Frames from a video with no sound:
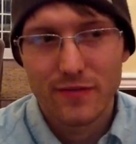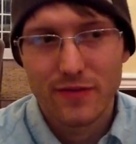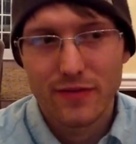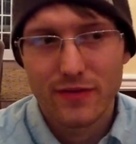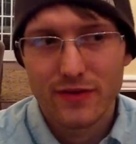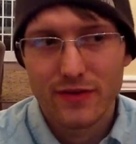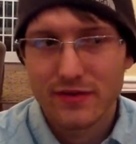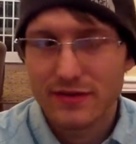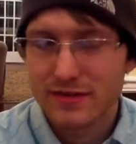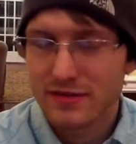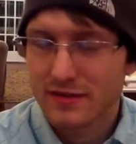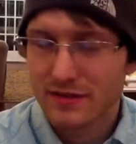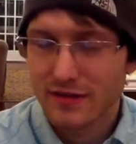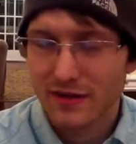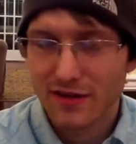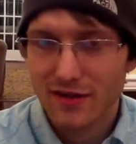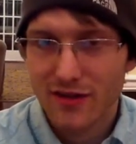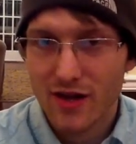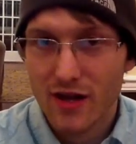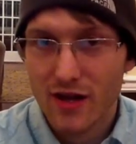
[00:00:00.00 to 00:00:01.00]
there's
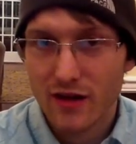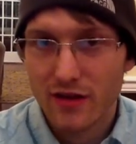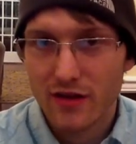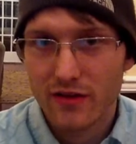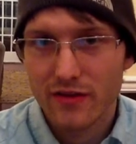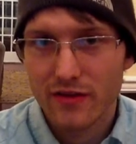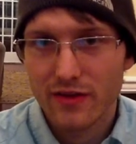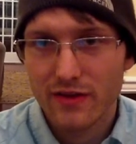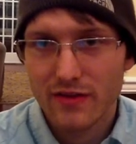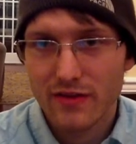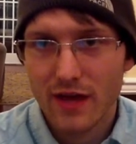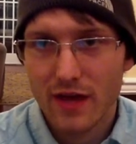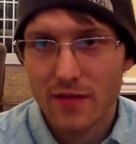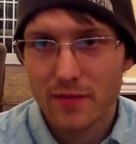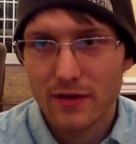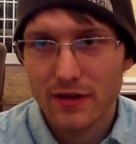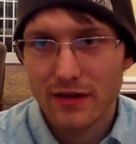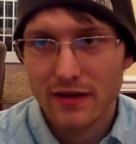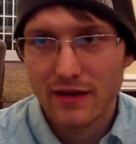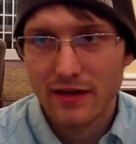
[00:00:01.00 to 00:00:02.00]
a lot of good things
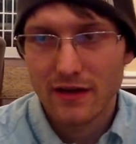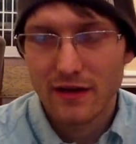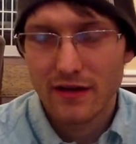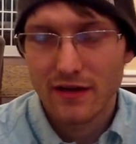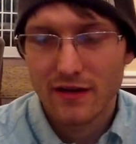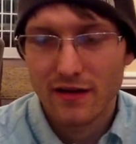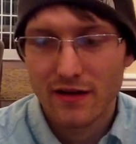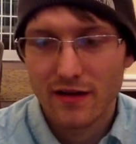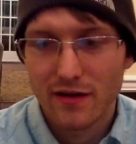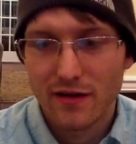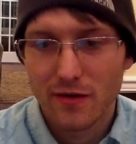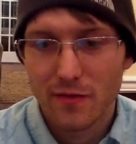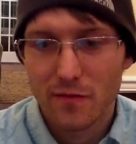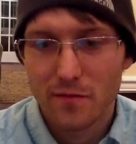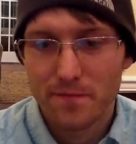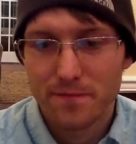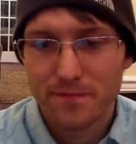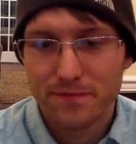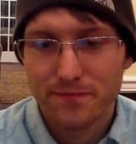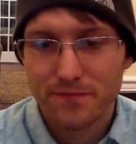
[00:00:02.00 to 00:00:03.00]
happening.
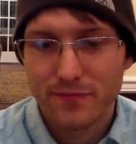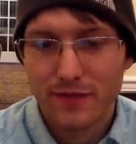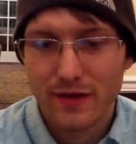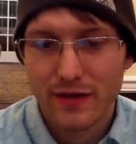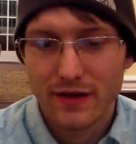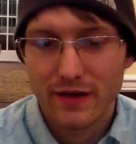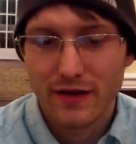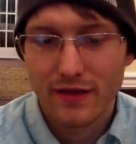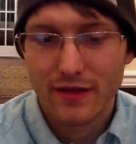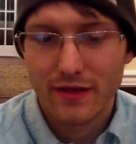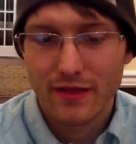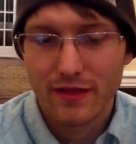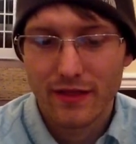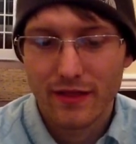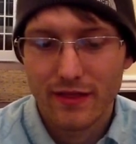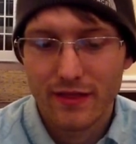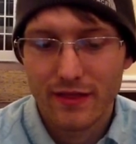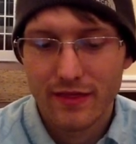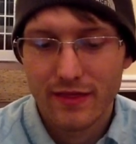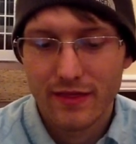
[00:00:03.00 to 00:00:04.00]
But
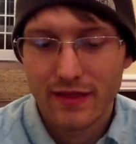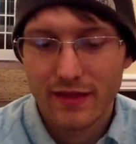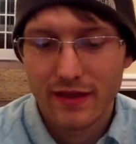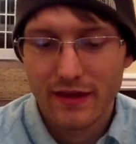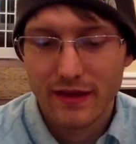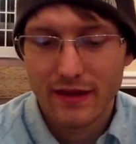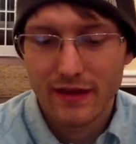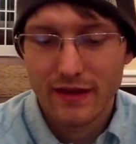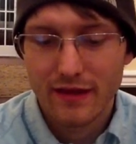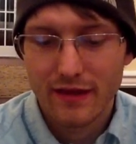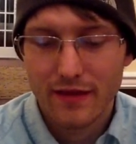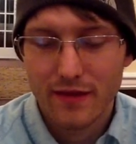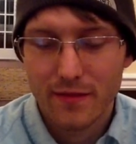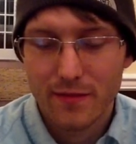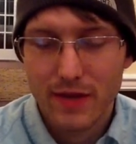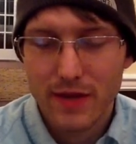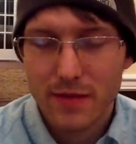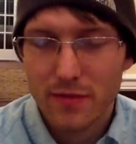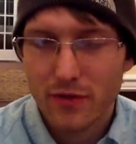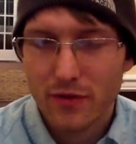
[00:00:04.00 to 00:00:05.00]
the
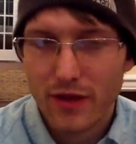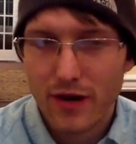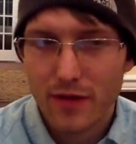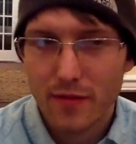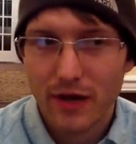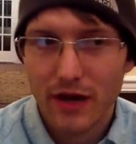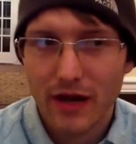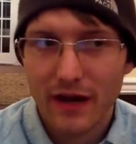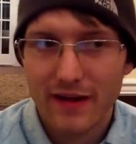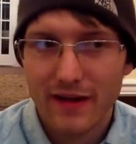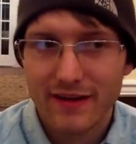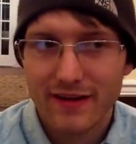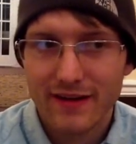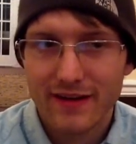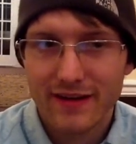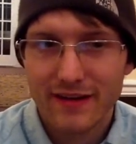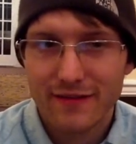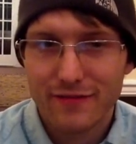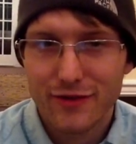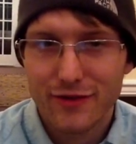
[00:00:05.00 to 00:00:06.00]
people that are behind
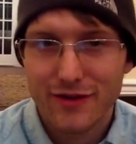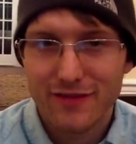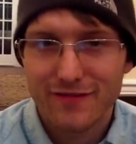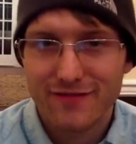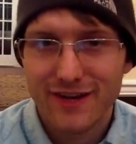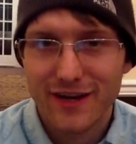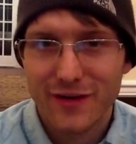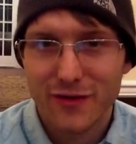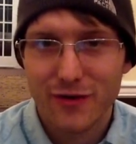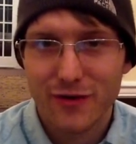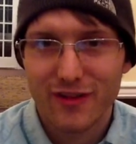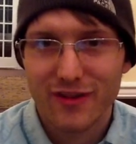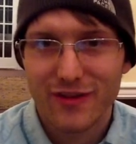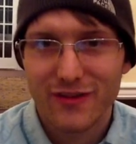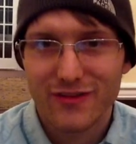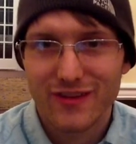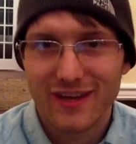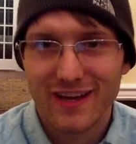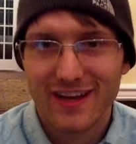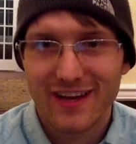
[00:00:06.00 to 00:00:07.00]
it, if you can find one of
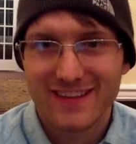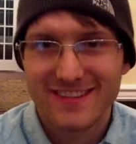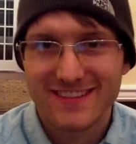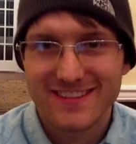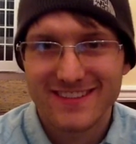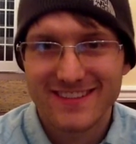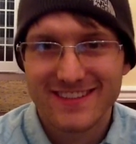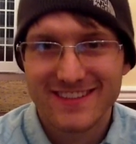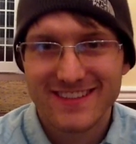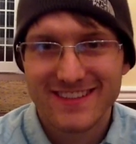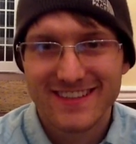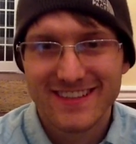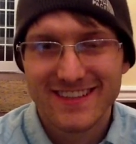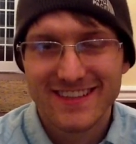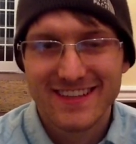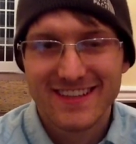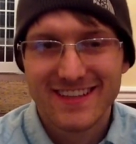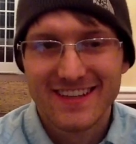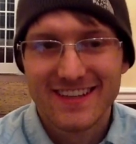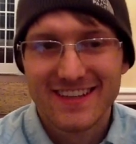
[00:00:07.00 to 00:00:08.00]
those guys and
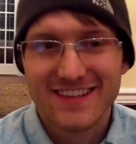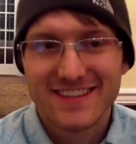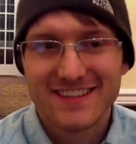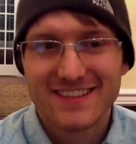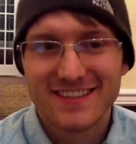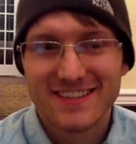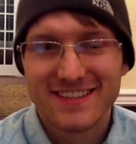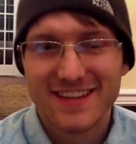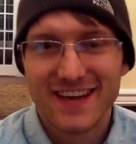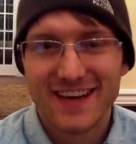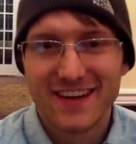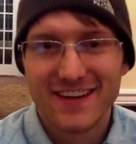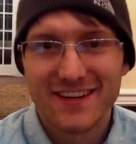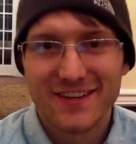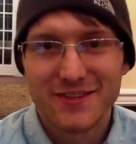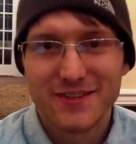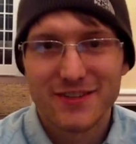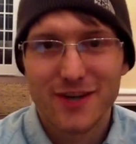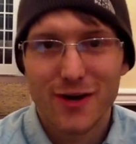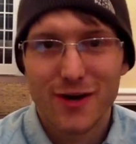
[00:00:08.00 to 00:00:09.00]
sit down and
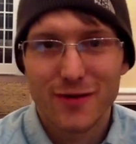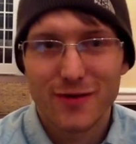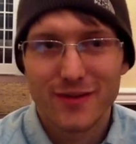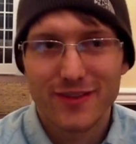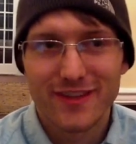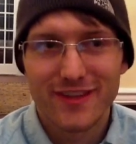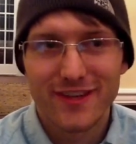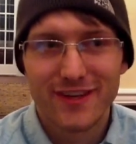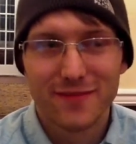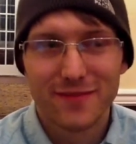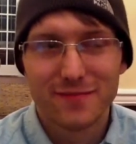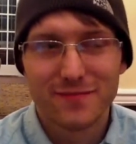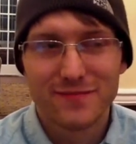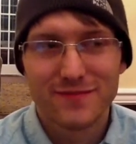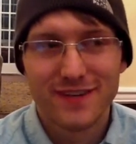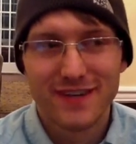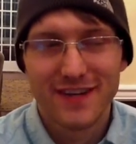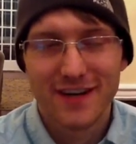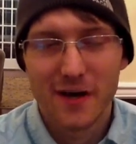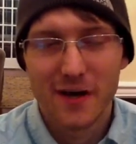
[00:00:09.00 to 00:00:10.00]
just talk with them,
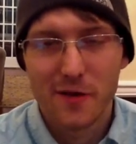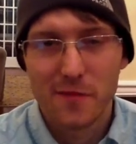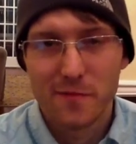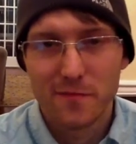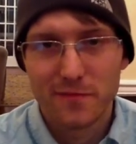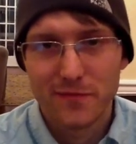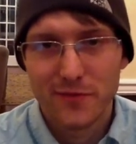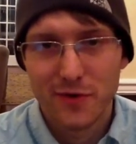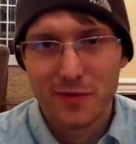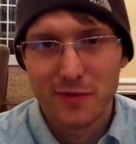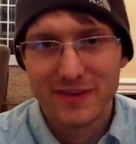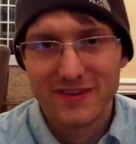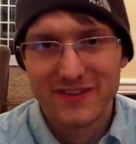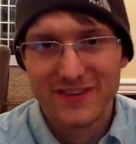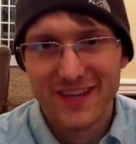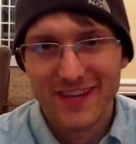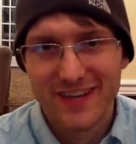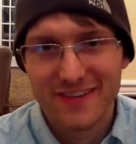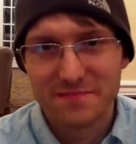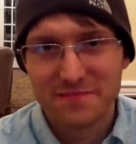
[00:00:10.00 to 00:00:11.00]
you'll be
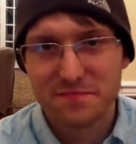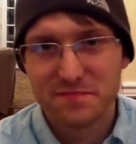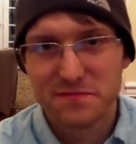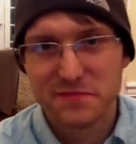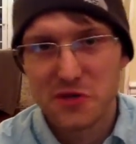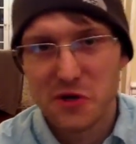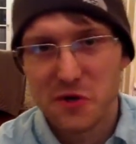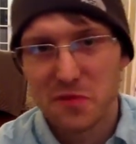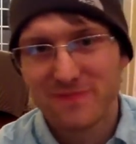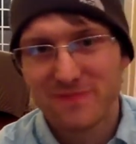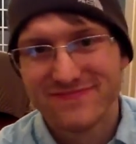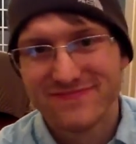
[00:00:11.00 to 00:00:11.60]
set. So,